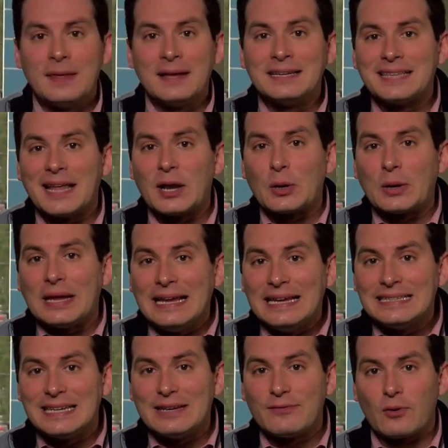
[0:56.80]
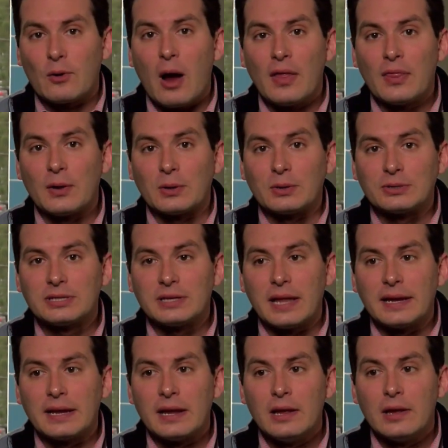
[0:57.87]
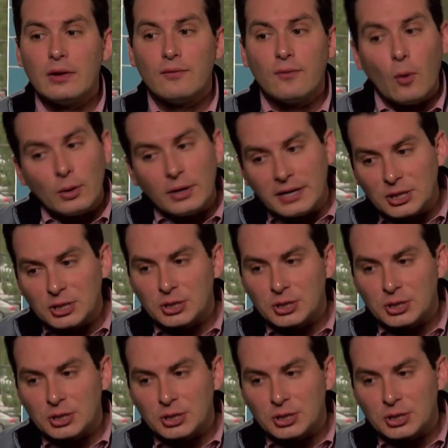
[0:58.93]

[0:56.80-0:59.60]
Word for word: things that are easy for others, like folding